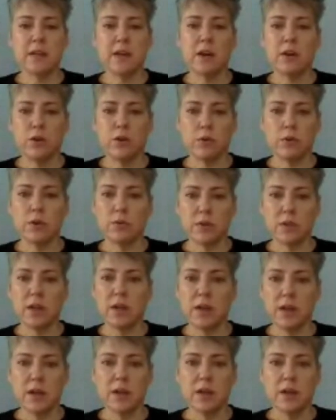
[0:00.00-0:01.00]
out there who are
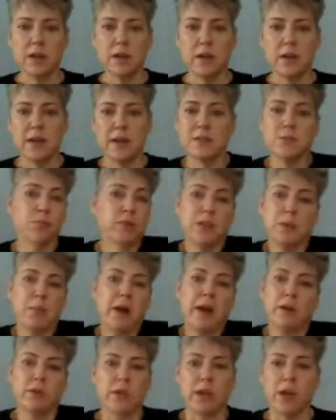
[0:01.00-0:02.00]
really, it's
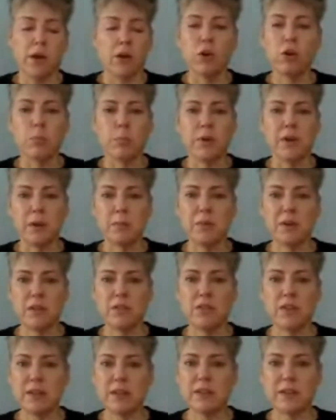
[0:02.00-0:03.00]
really my only hope. I
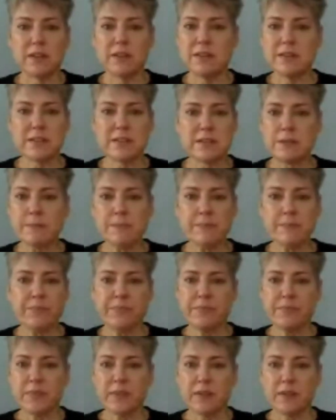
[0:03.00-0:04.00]
mean, I think that it's,
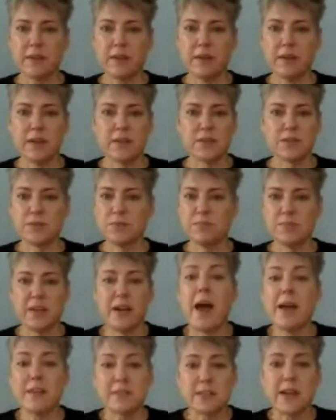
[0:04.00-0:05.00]
it's
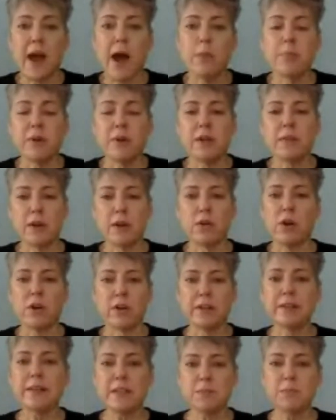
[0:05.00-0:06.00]
it has to happen and there
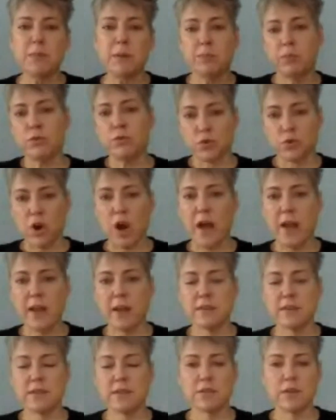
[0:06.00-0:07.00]
are at least people
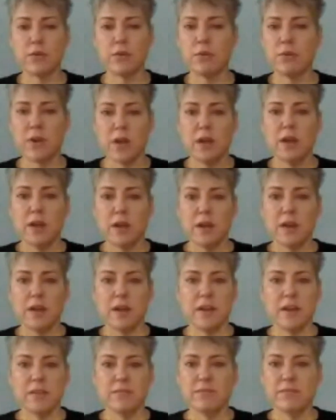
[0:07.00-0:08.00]
trying so
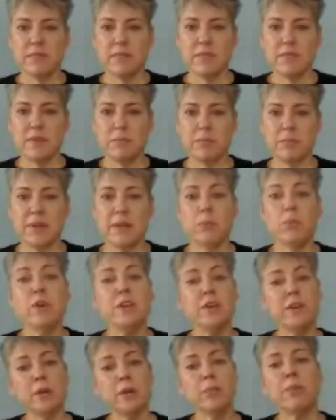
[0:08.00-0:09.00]
but
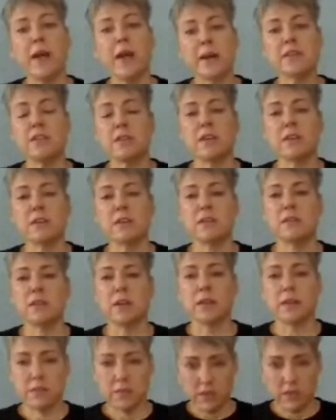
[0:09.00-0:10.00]
when you come back to
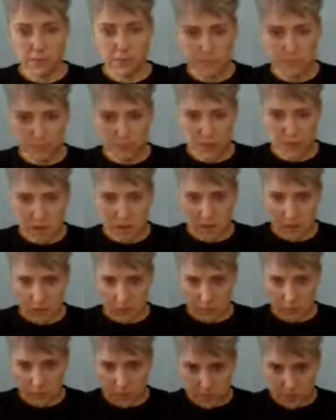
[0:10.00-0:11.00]
the the, the
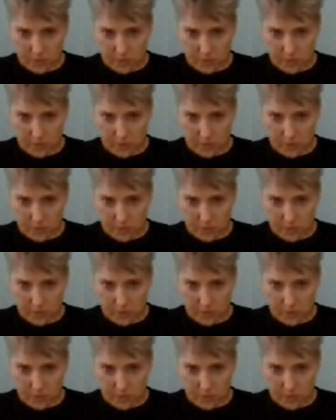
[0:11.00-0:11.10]
uh,